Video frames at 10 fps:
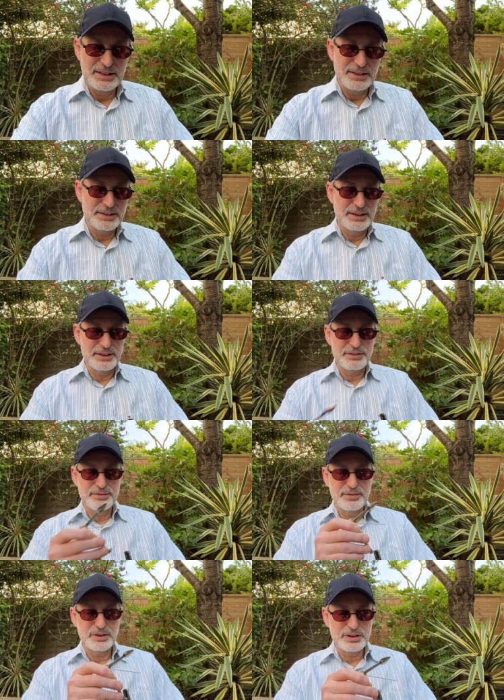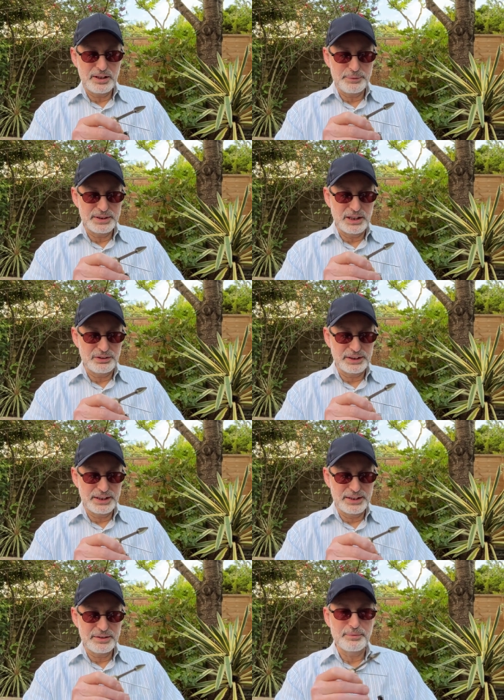Then you tap it down
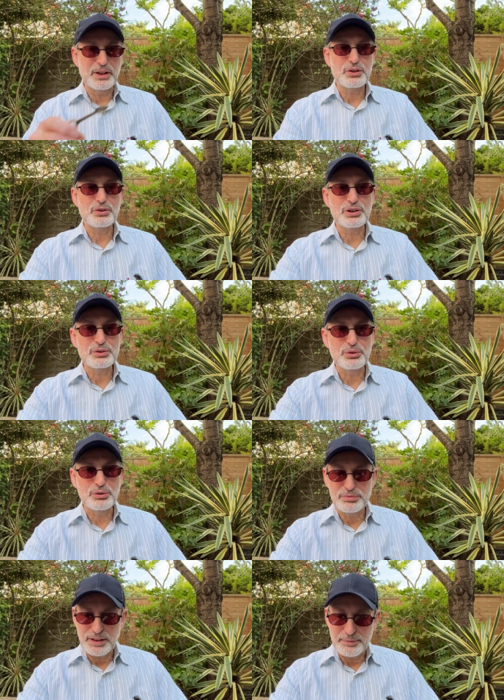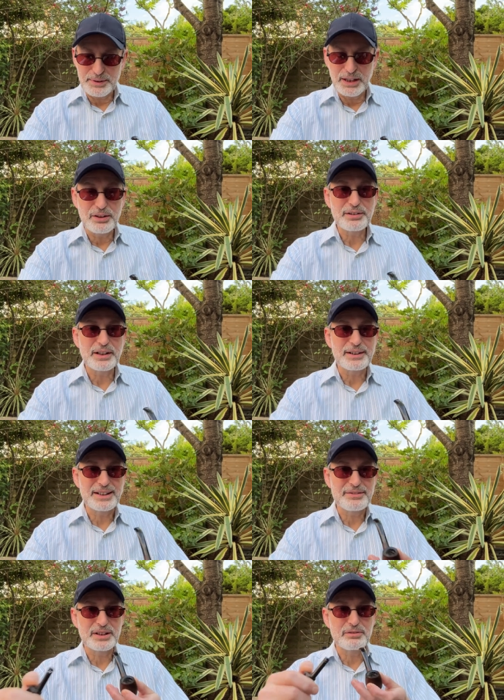again, make sure it's all tapped down, and
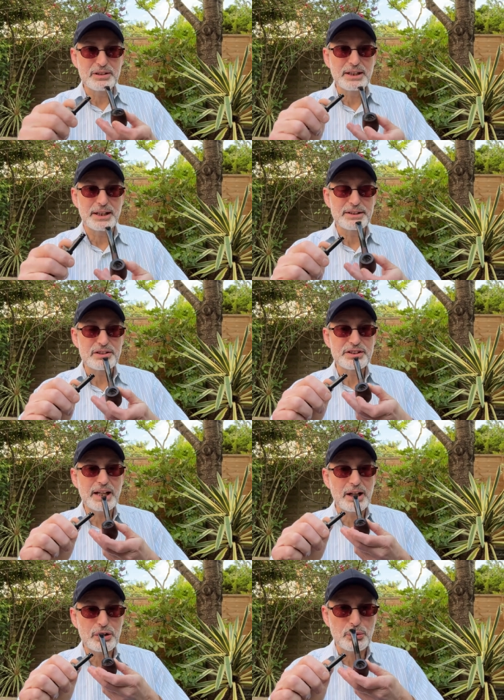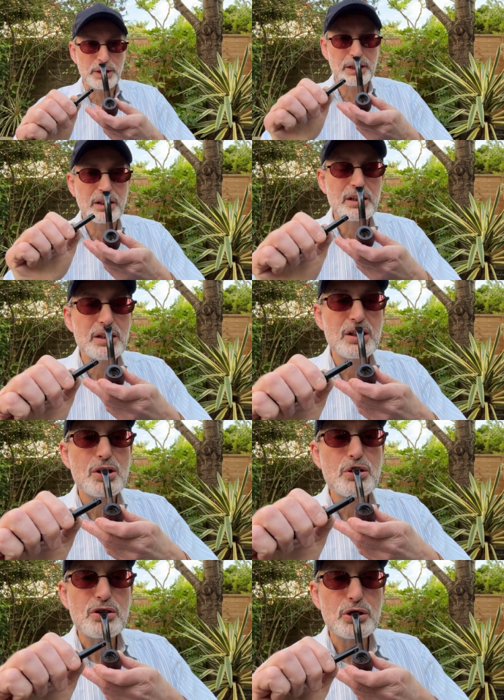give it a relight. You see how quick
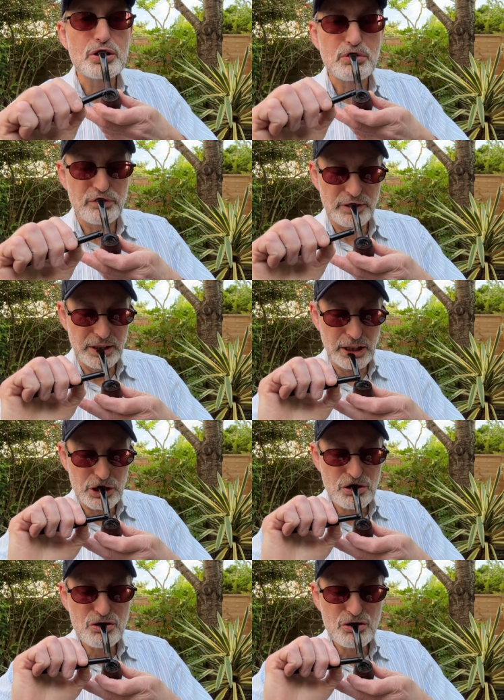this will relight.